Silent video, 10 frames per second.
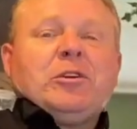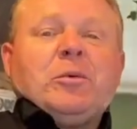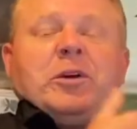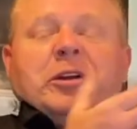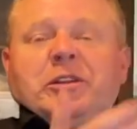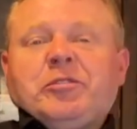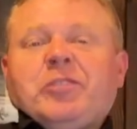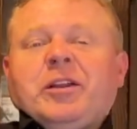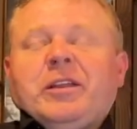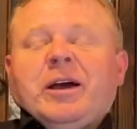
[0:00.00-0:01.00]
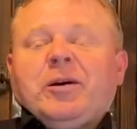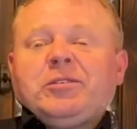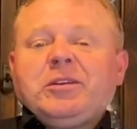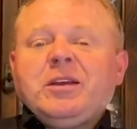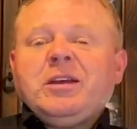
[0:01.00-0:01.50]
and working in the front of the
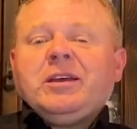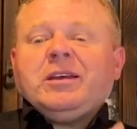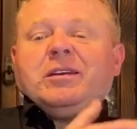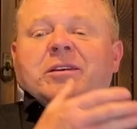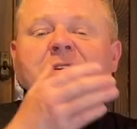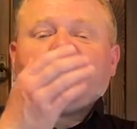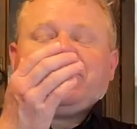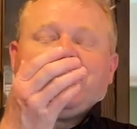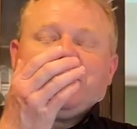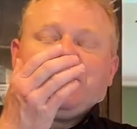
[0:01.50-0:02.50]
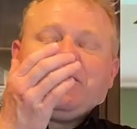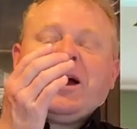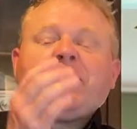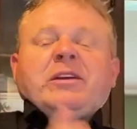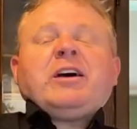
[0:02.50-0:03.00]
house is you
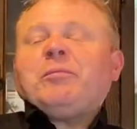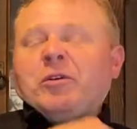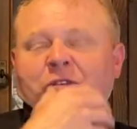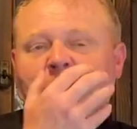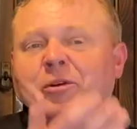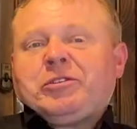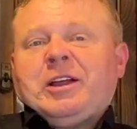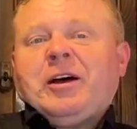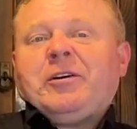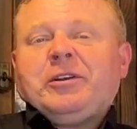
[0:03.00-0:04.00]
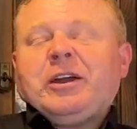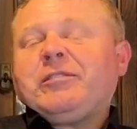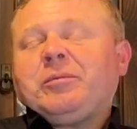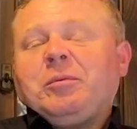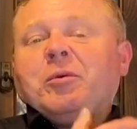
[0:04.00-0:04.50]
have to have more of a personality. You
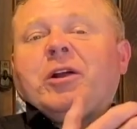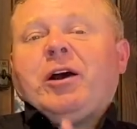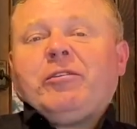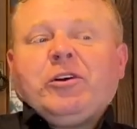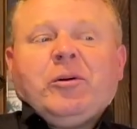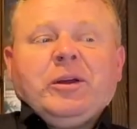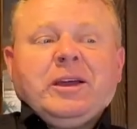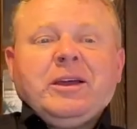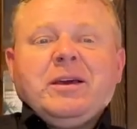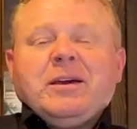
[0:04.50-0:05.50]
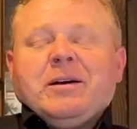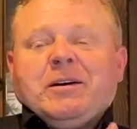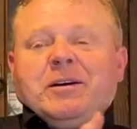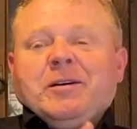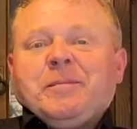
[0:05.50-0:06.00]
have to be more outgoing.
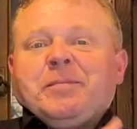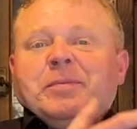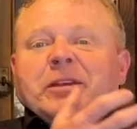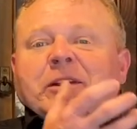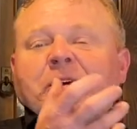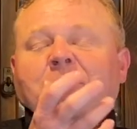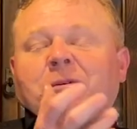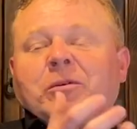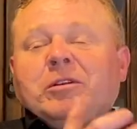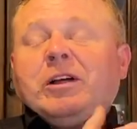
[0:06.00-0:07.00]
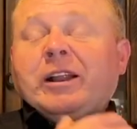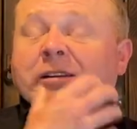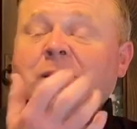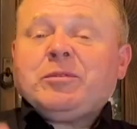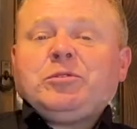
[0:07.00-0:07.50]
You know, a lot of
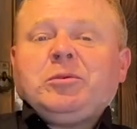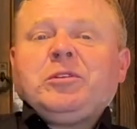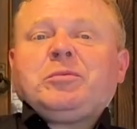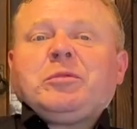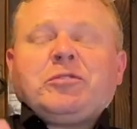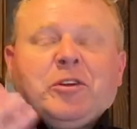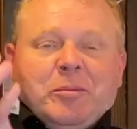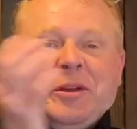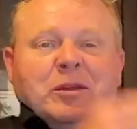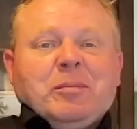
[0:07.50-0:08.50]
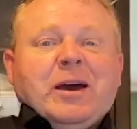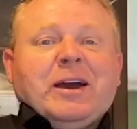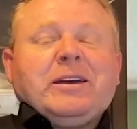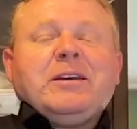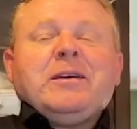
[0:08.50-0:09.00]
times students prefer to be in the back,